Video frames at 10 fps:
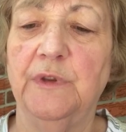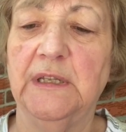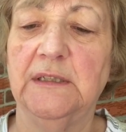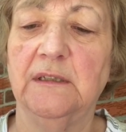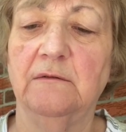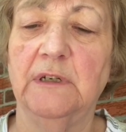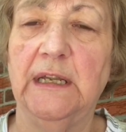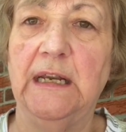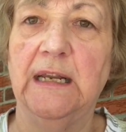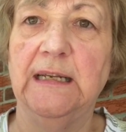It's really
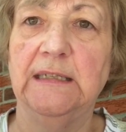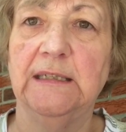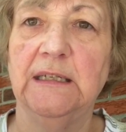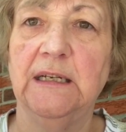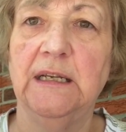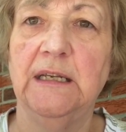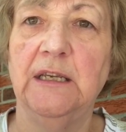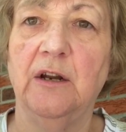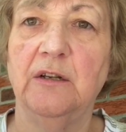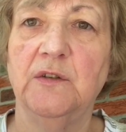a nice
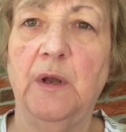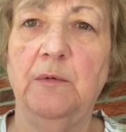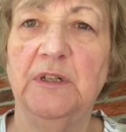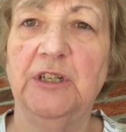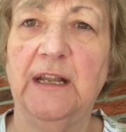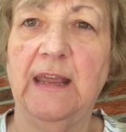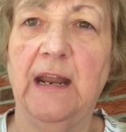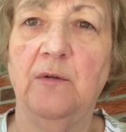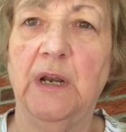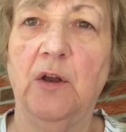yarn. So I will check that
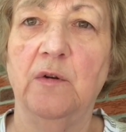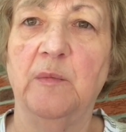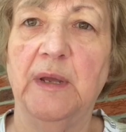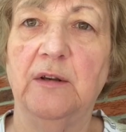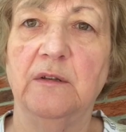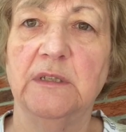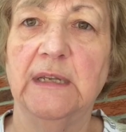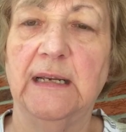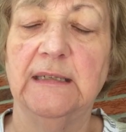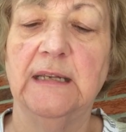out when I go to Michael's
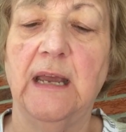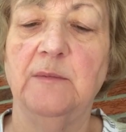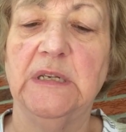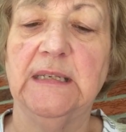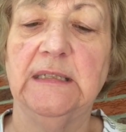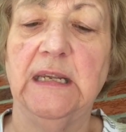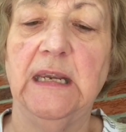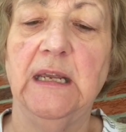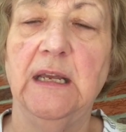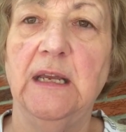next time to see
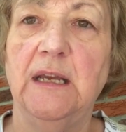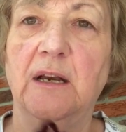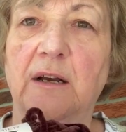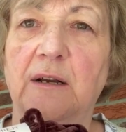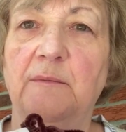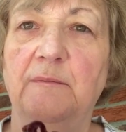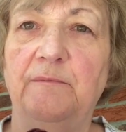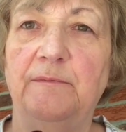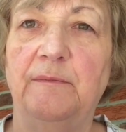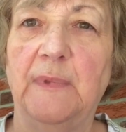
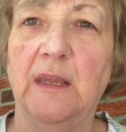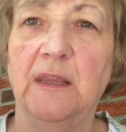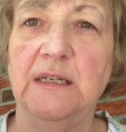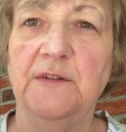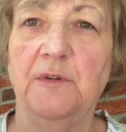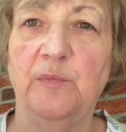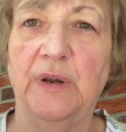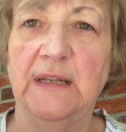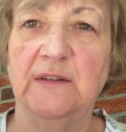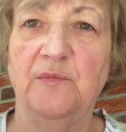the different
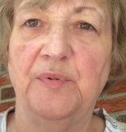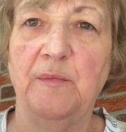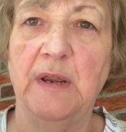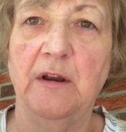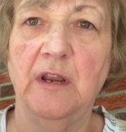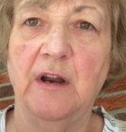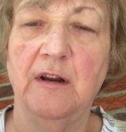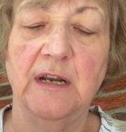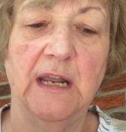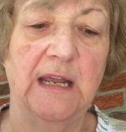brands of Premier
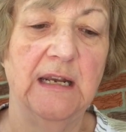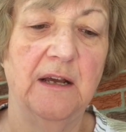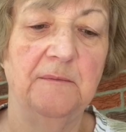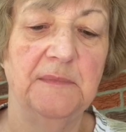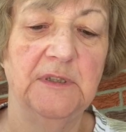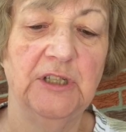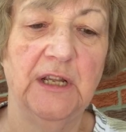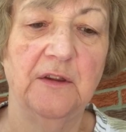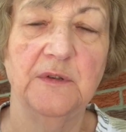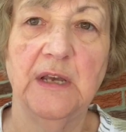yarn and
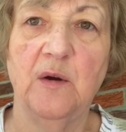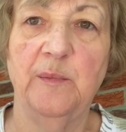check those out.